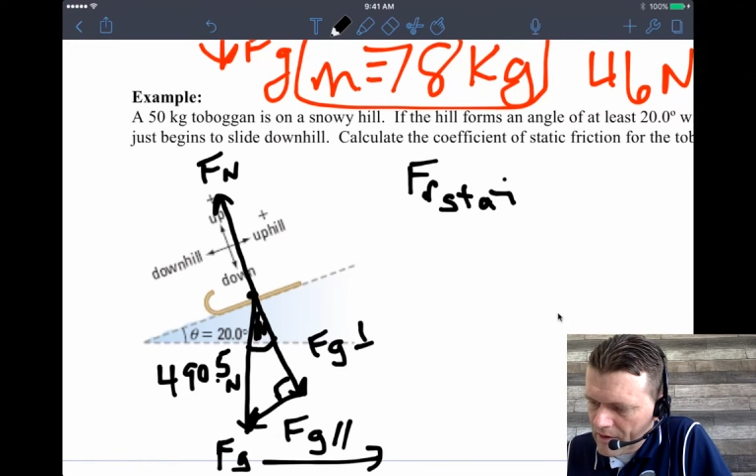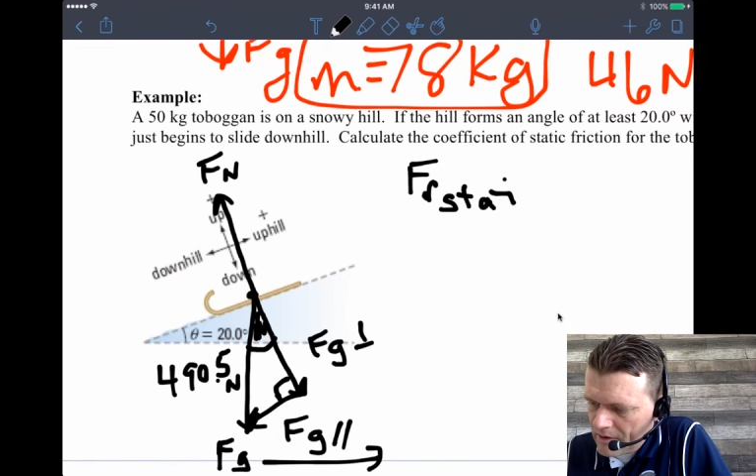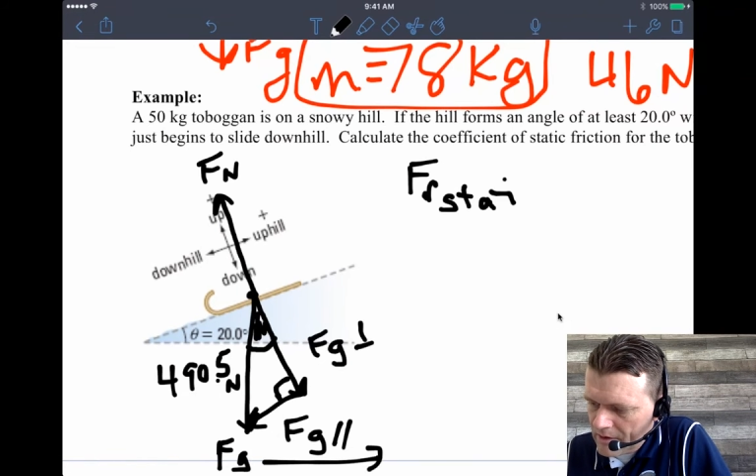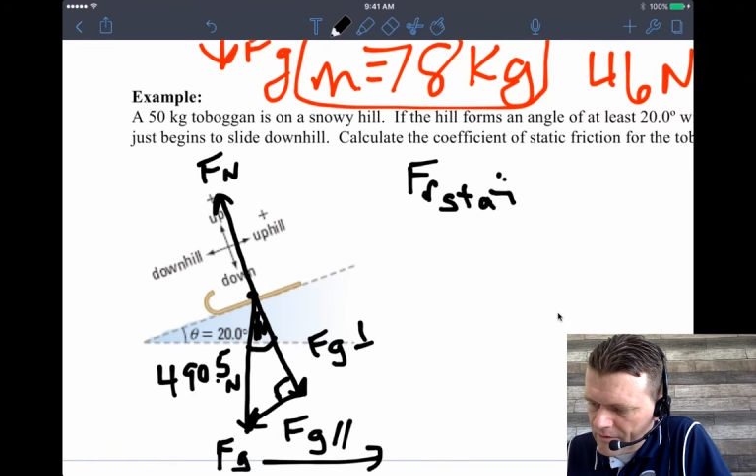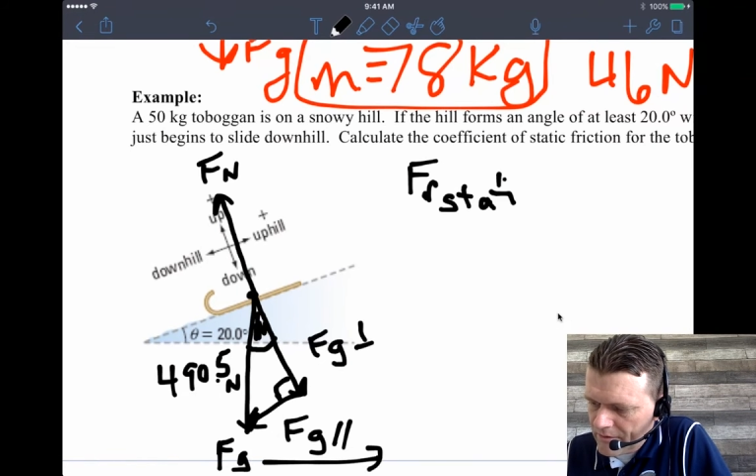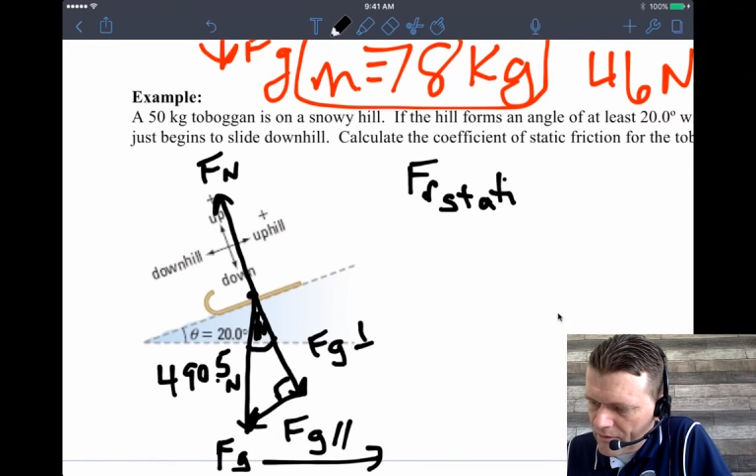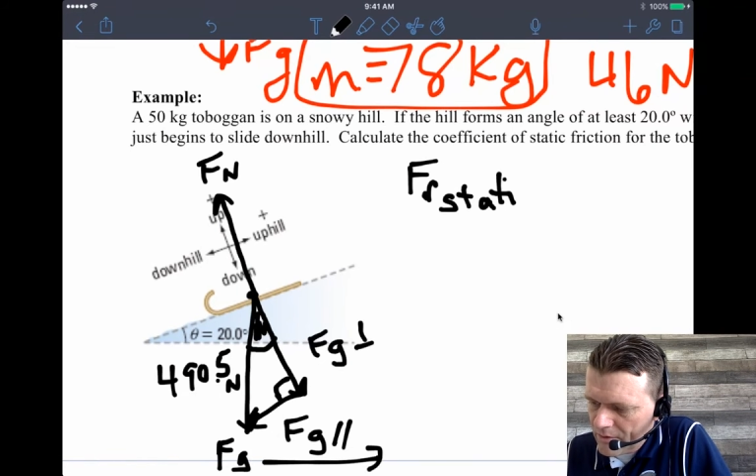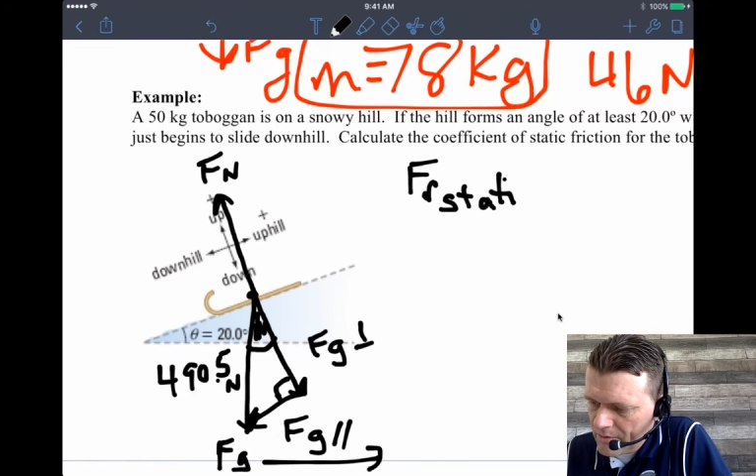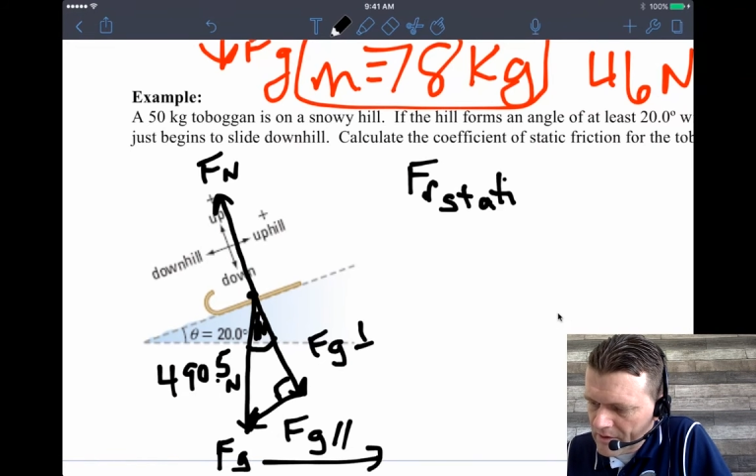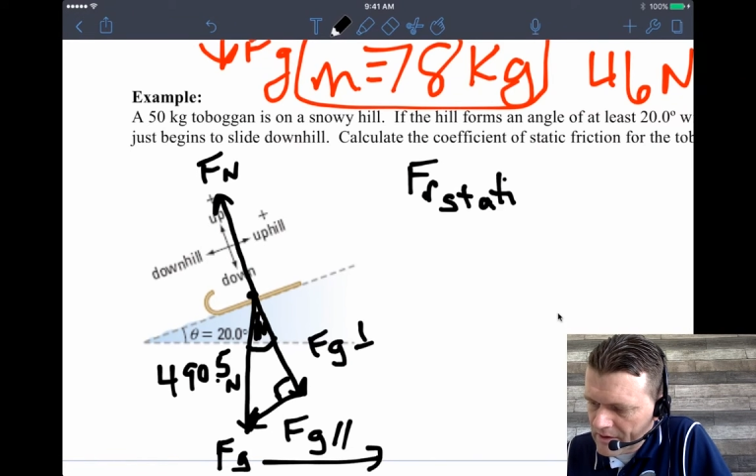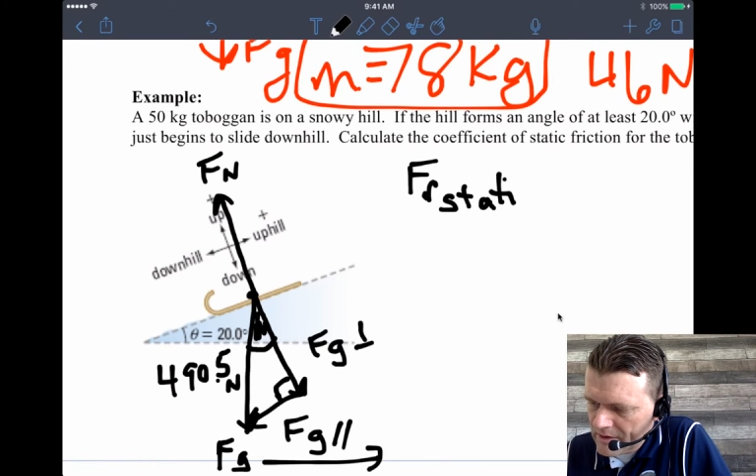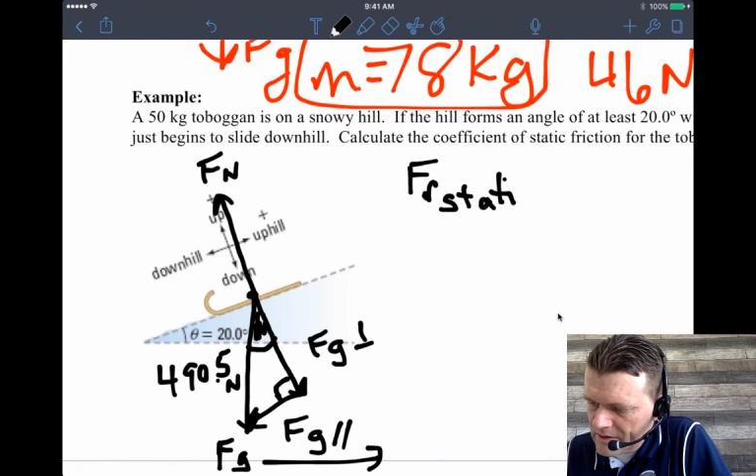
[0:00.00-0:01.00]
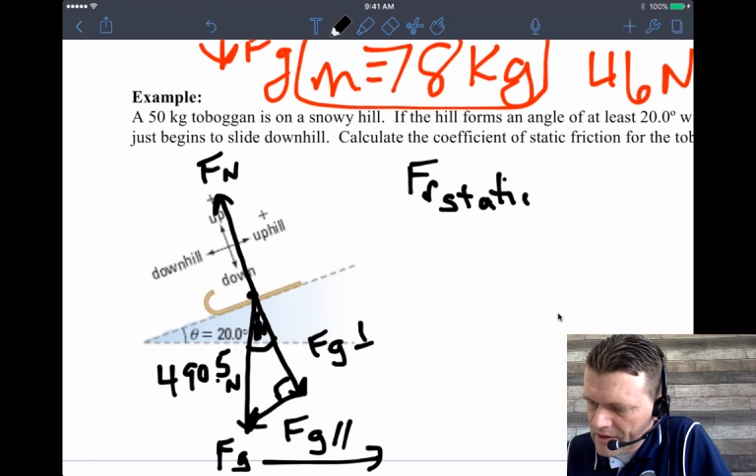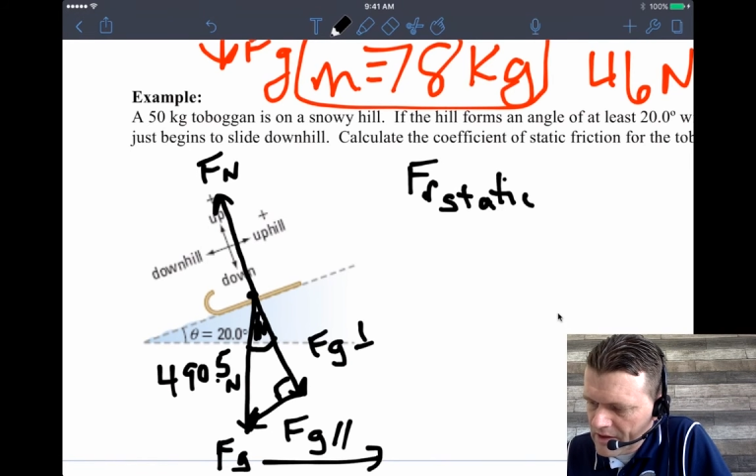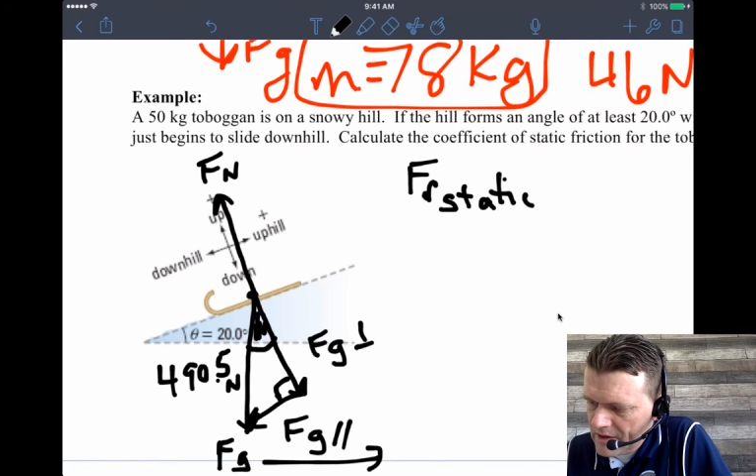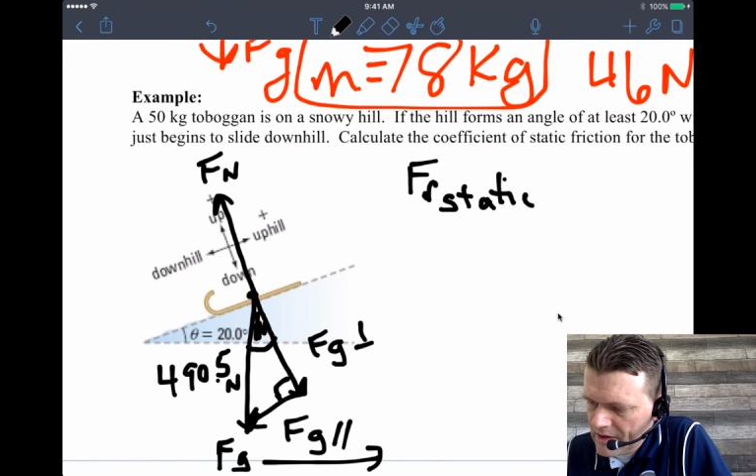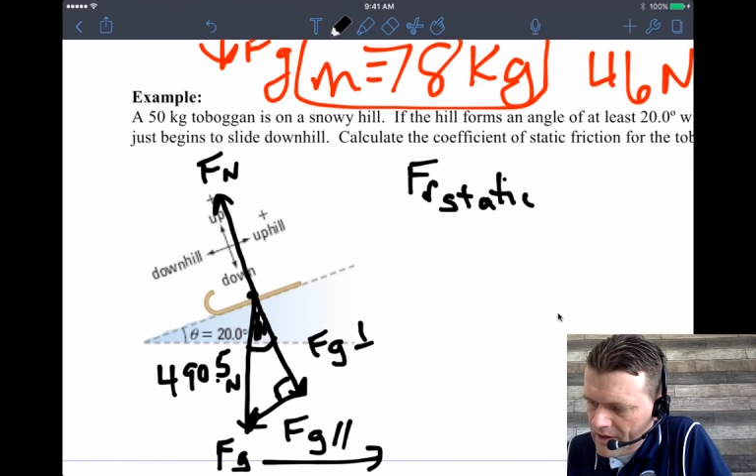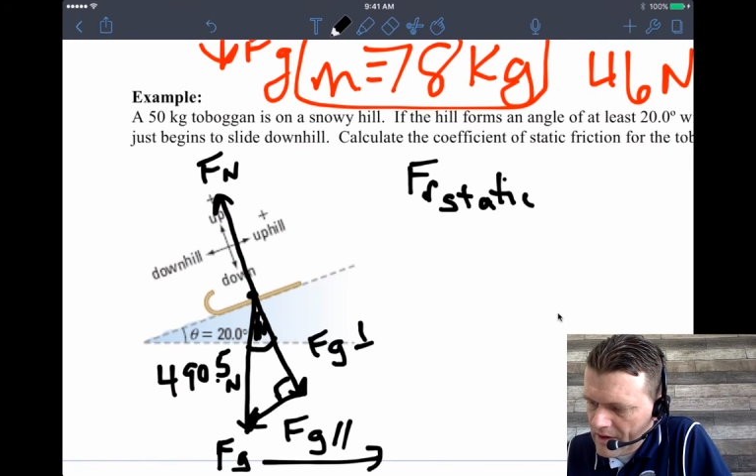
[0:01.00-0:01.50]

on the formula sheet.